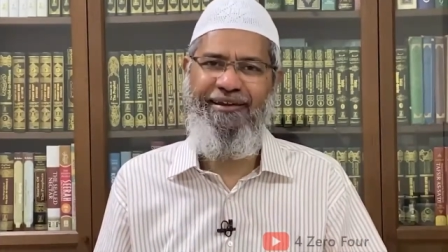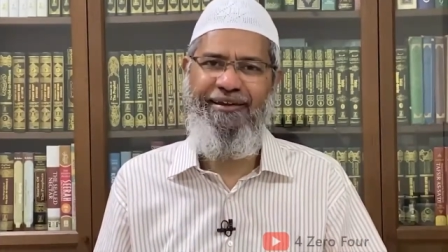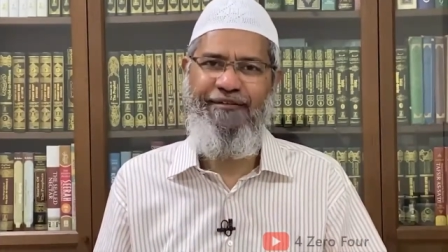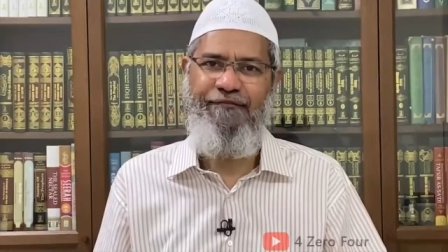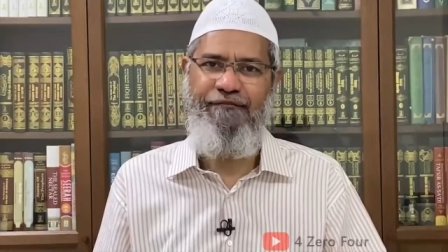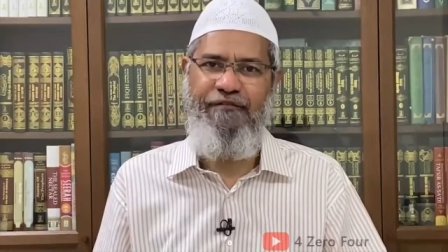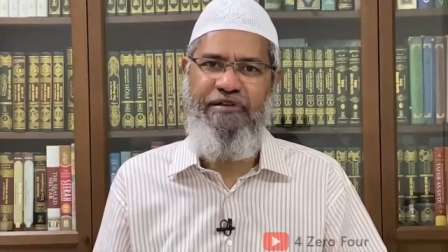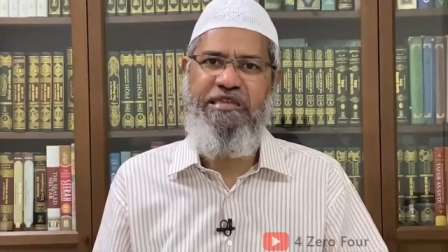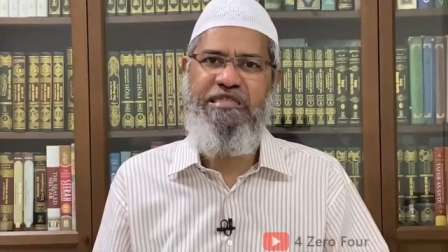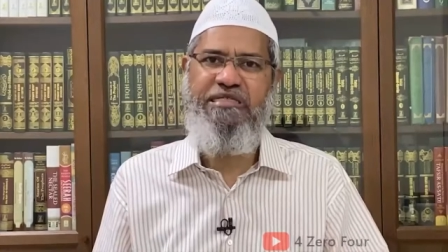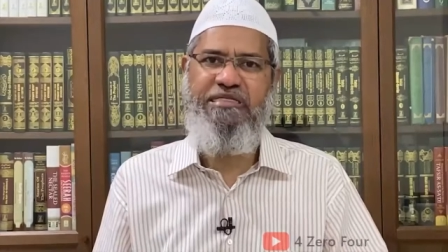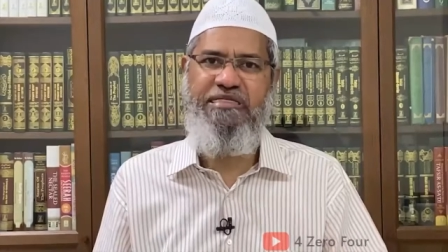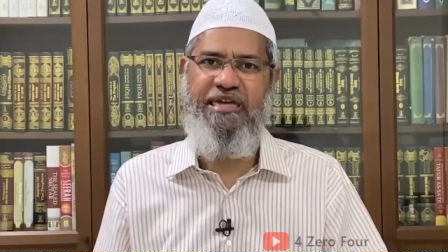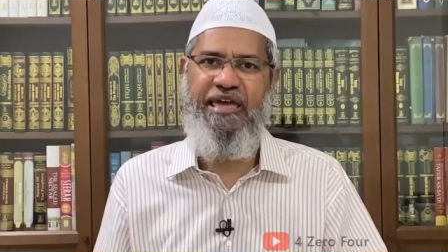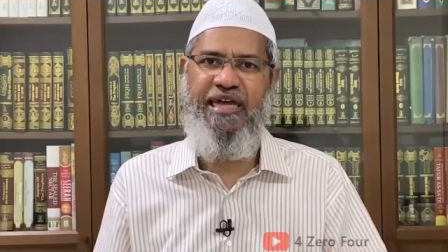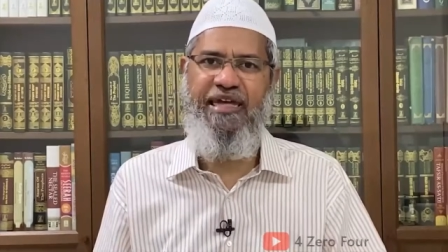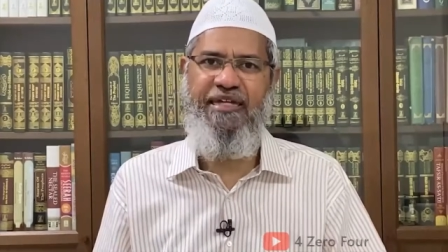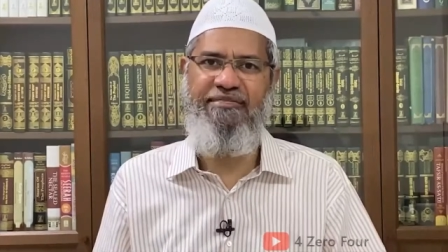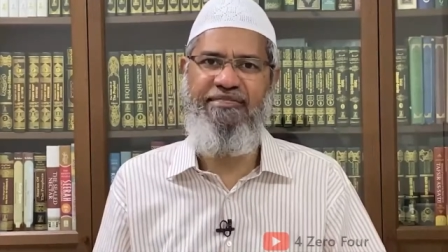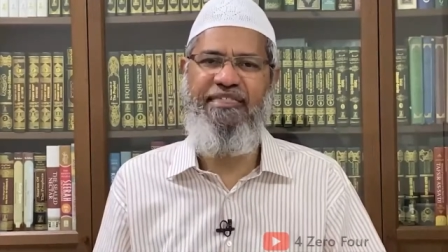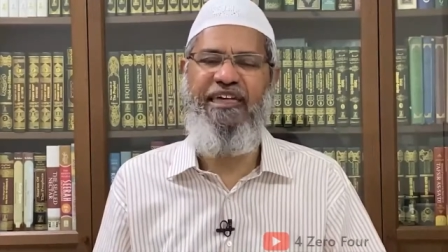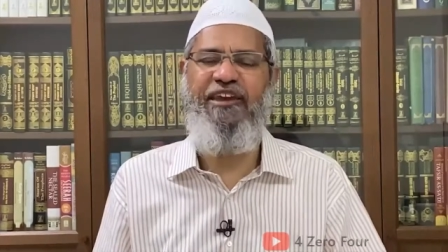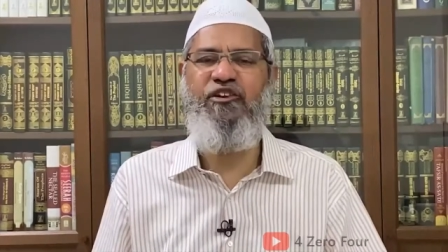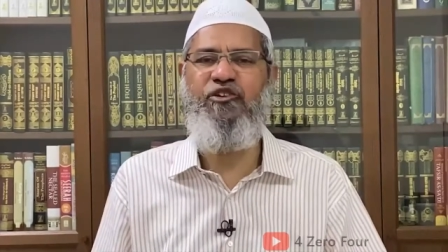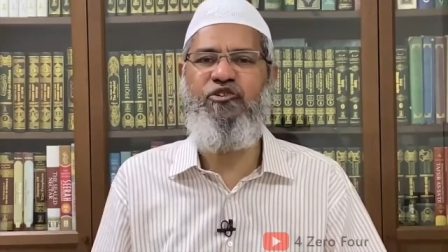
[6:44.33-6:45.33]
which say
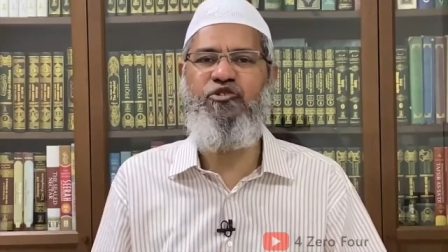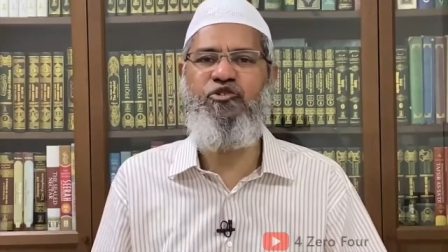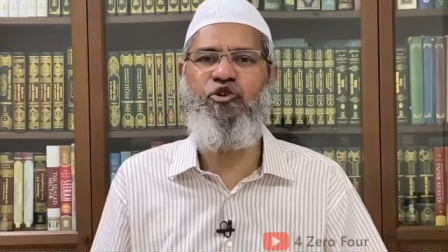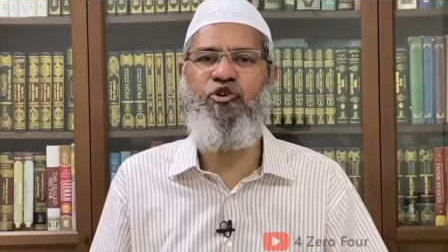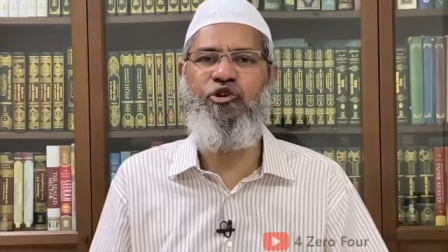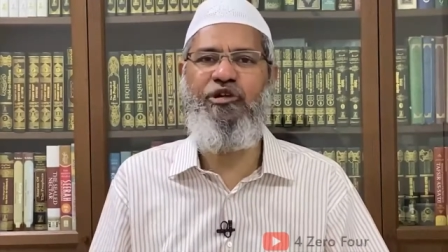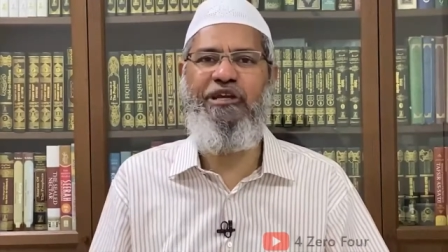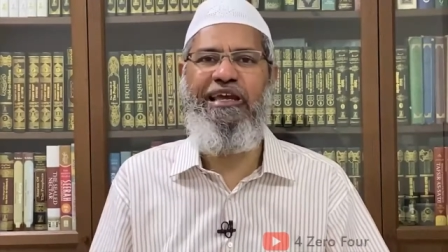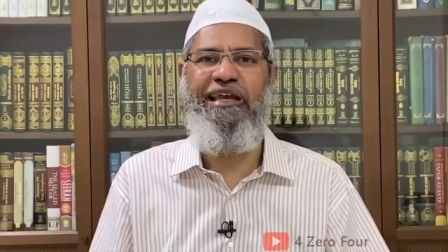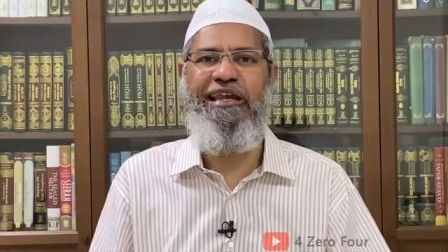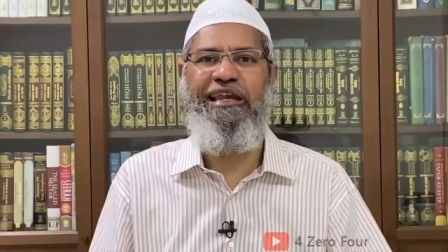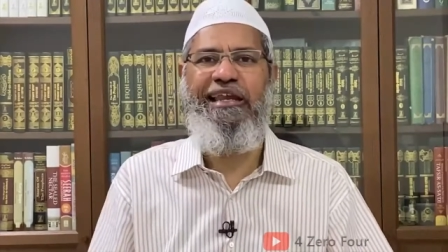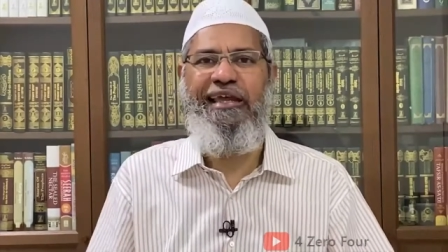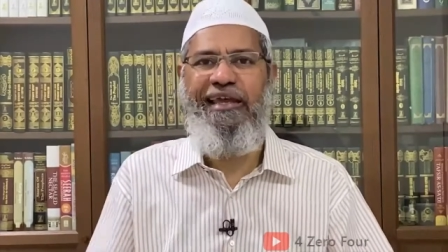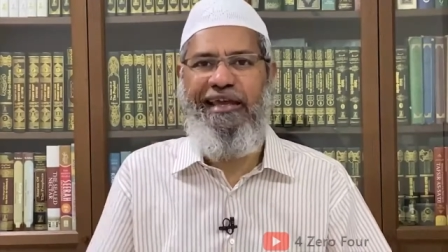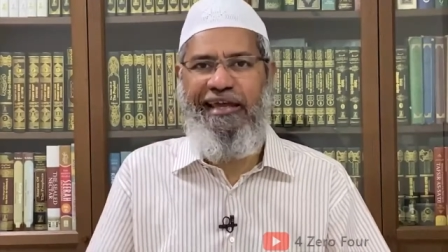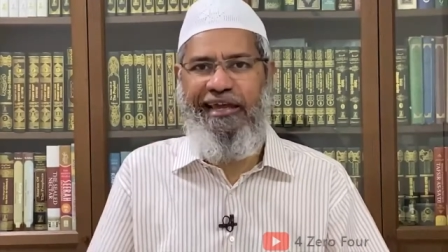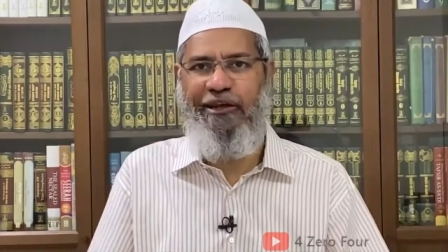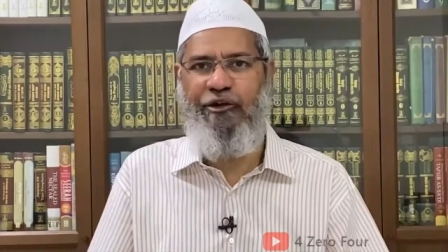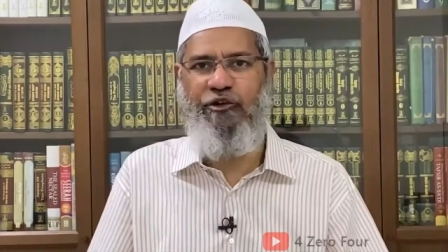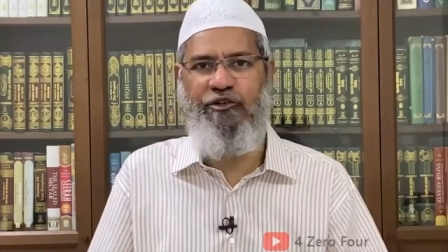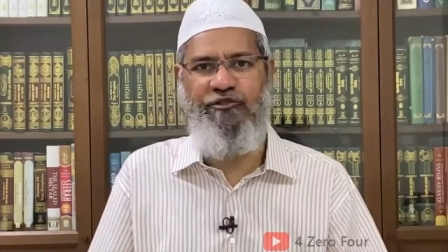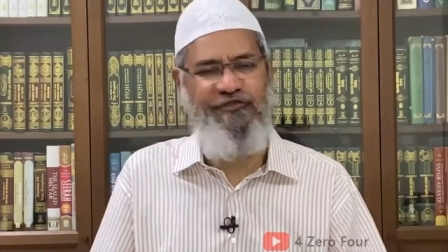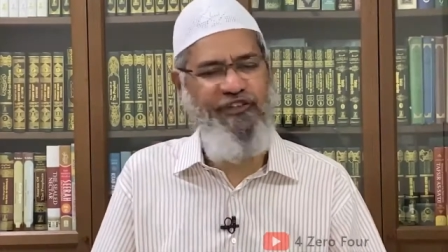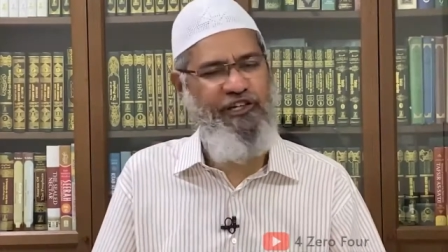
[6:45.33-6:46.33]
that you should kill
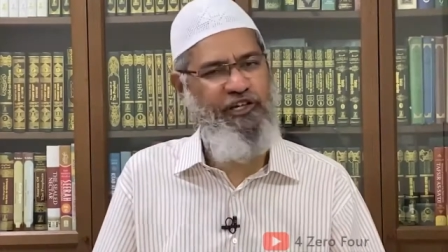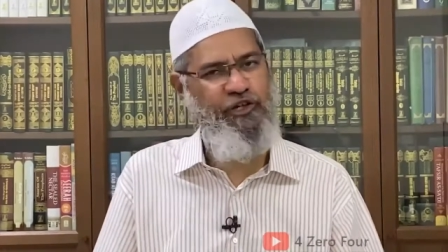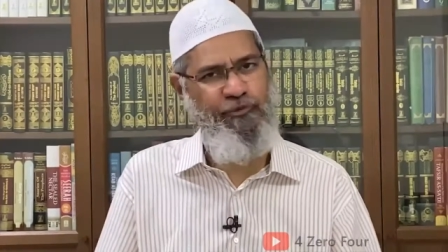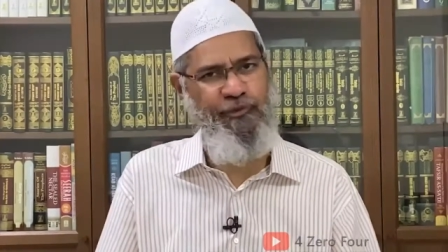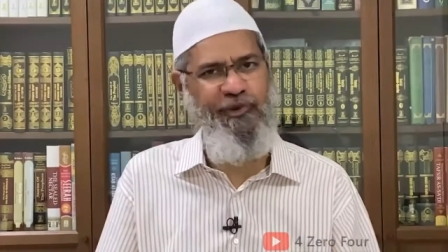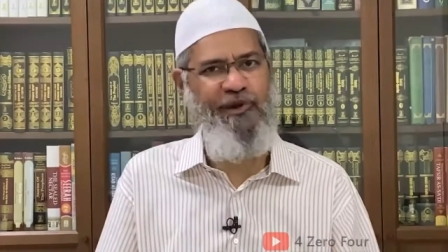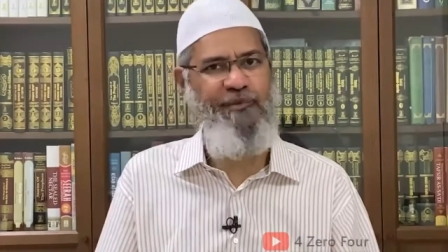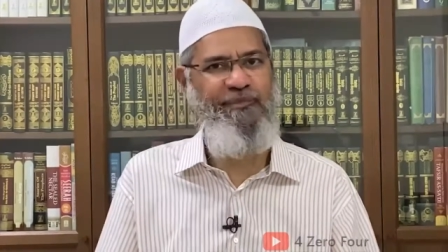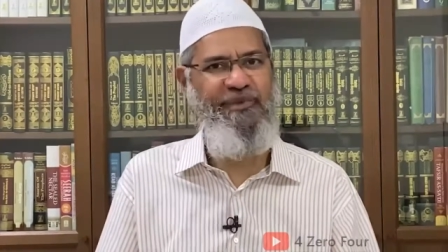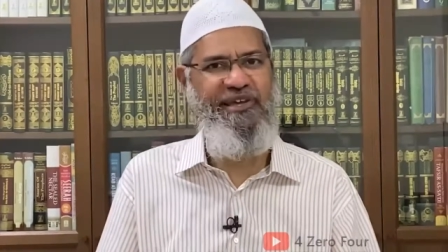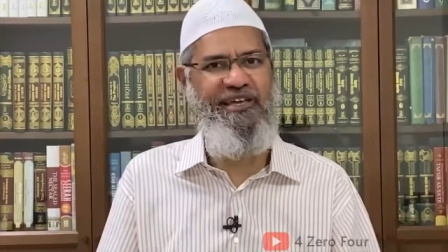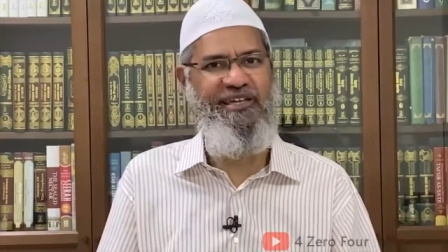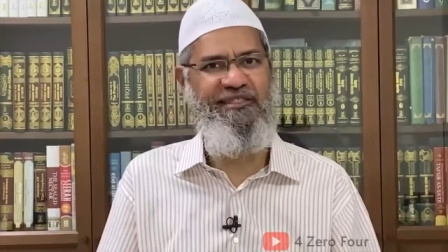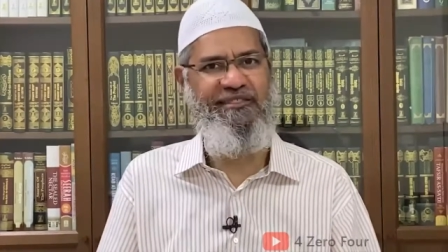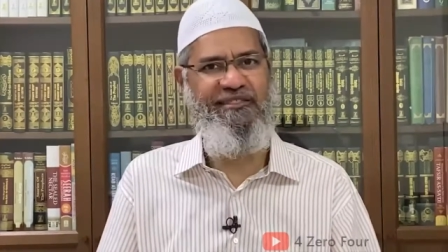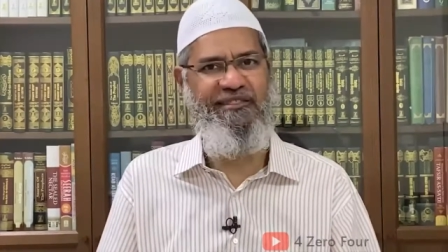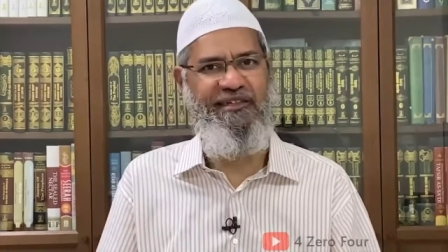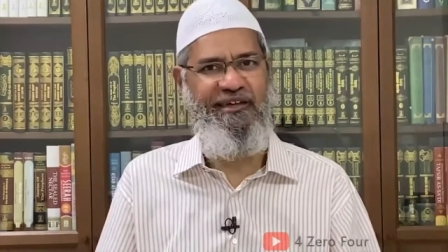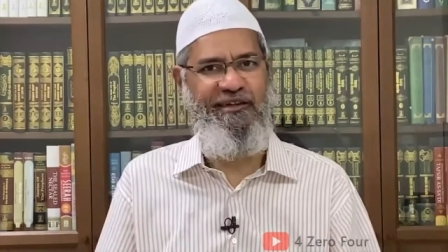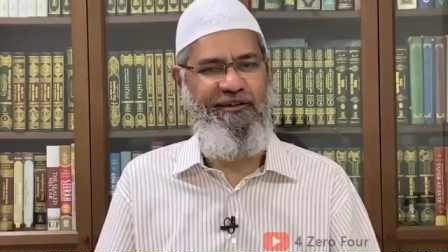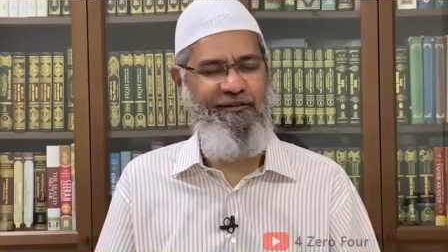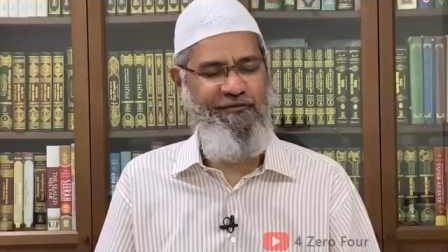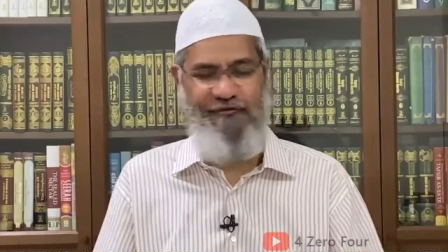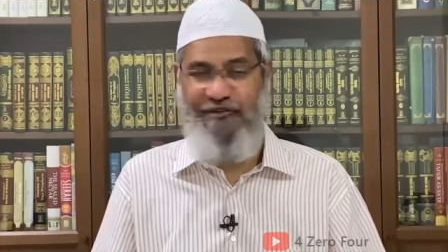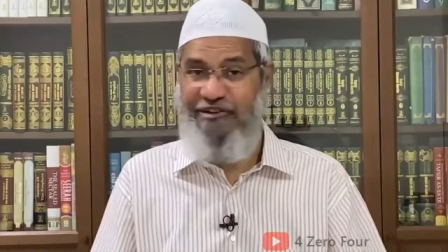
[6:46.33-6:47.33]
innocent human
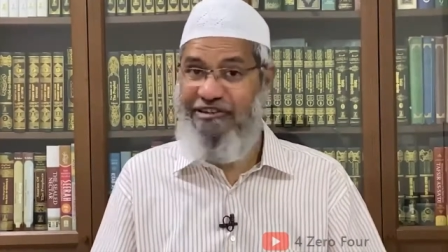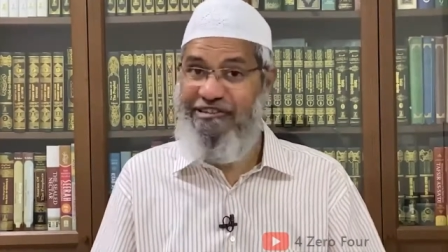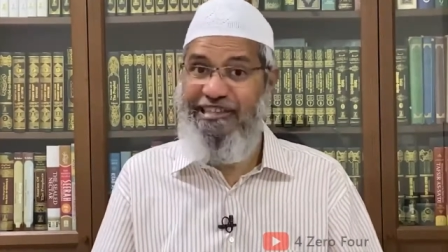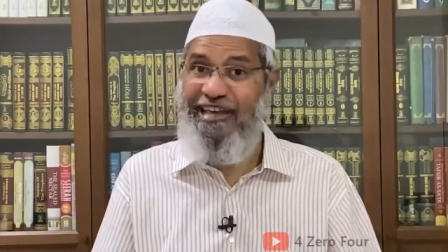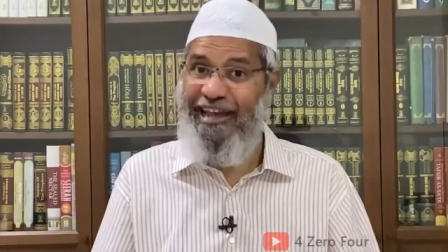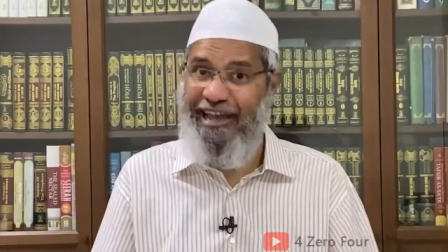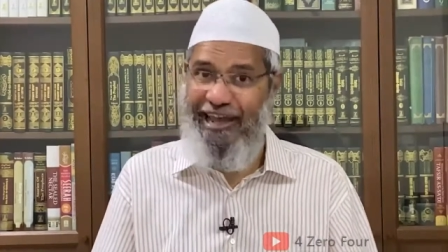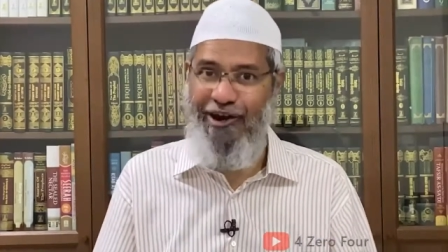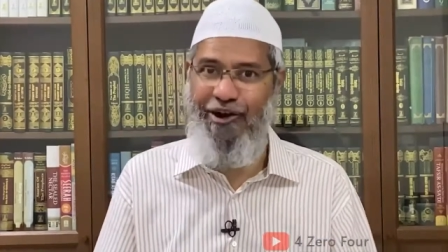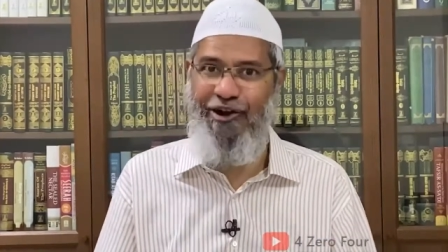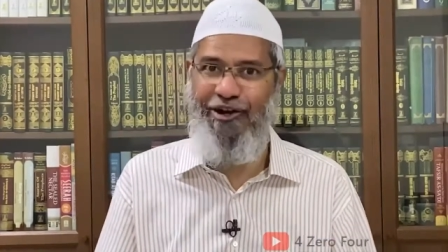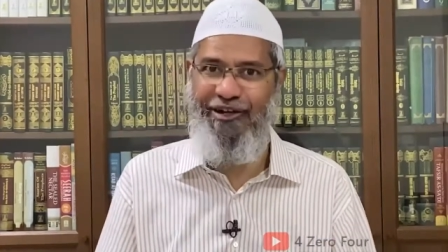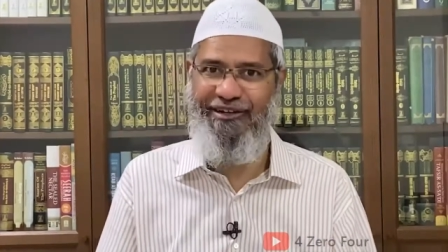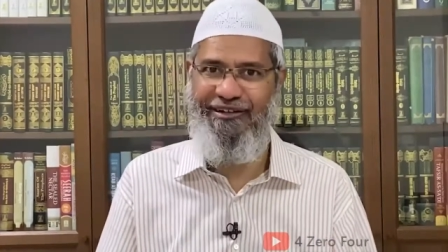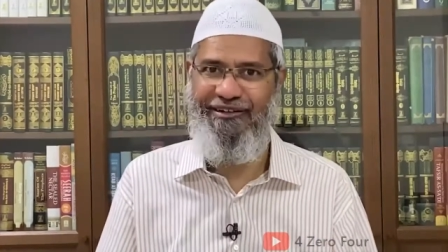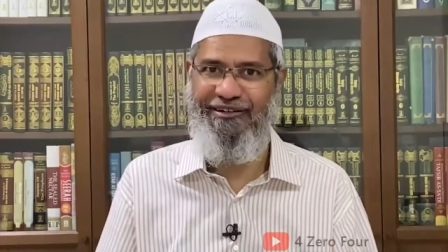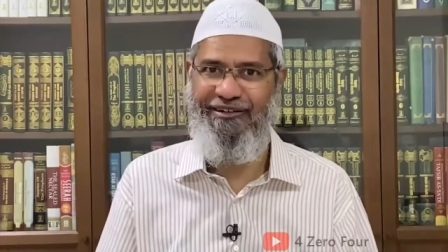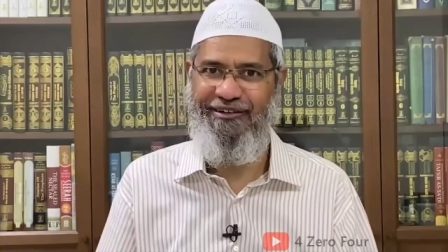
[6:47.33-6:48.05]
beings, which they cannot.